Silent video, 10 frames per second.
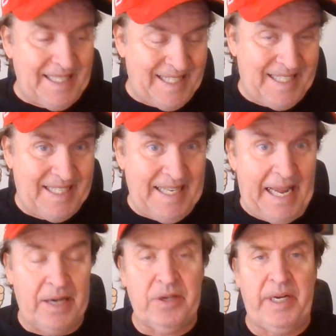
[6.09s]
a
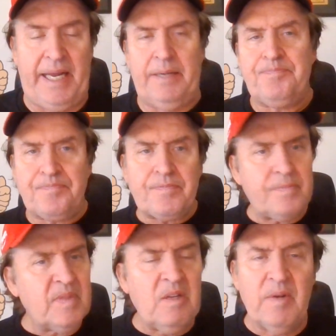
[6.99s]
Saturday.
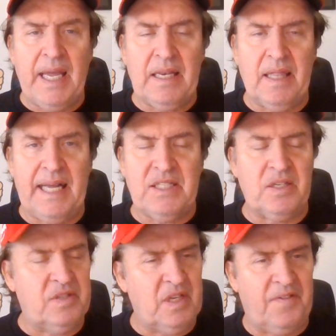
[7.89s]
We've got
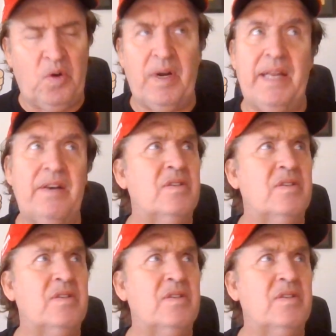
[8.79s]
lots of stuff going on.